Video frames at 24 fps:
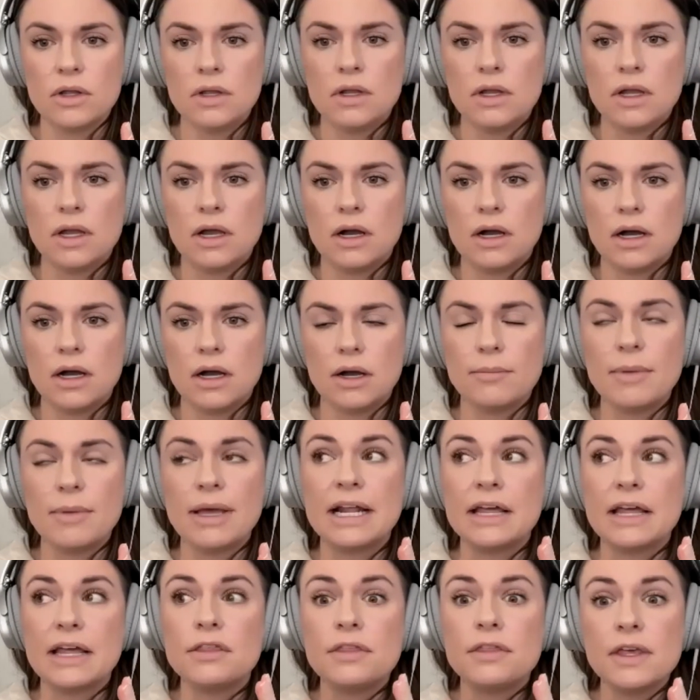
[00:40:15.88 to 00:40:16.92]
And
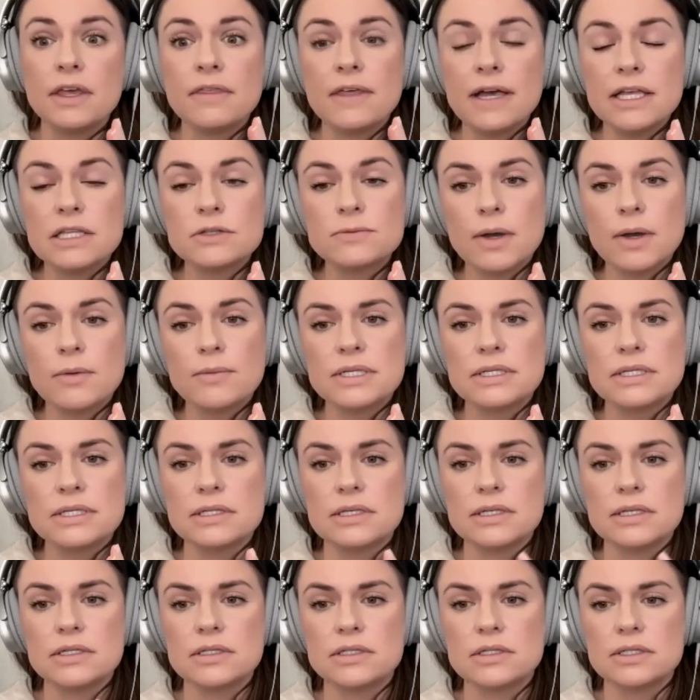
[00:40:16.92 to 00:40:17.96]
I think that's why we
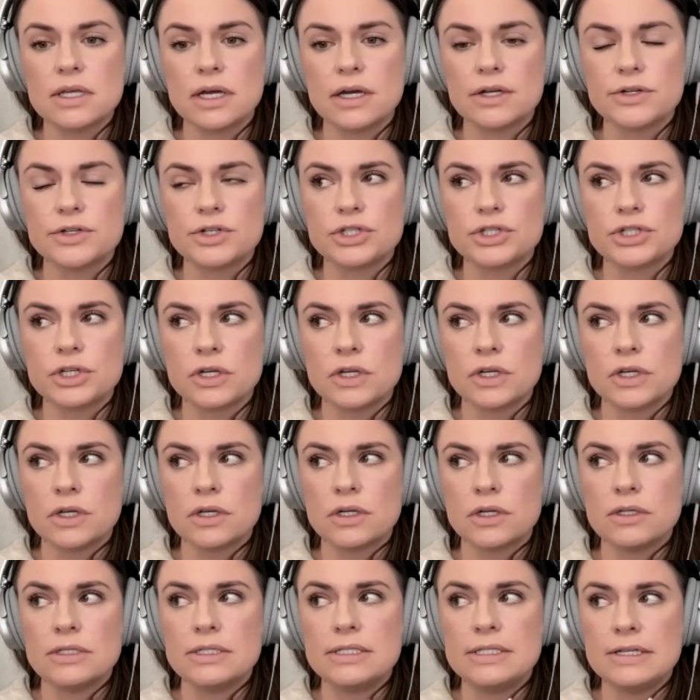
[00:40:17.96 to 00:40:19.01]
see such
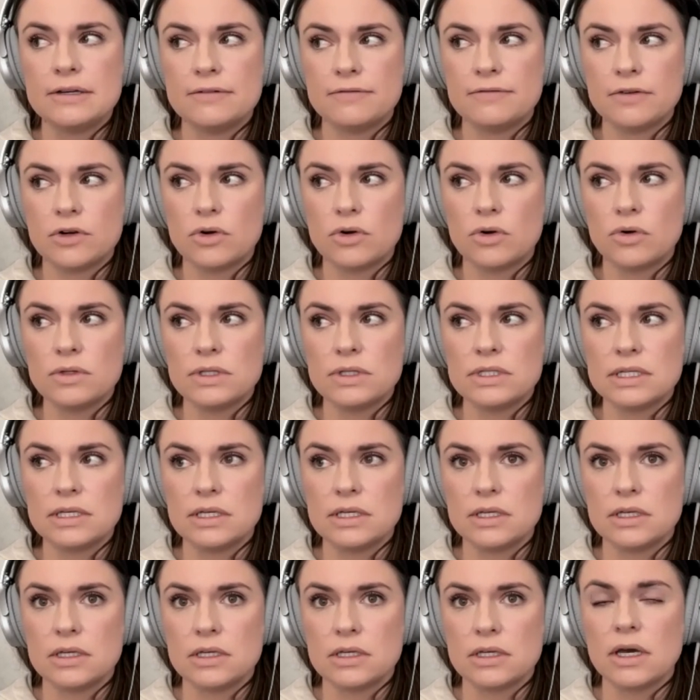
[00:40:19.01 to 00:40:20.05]
difficulty.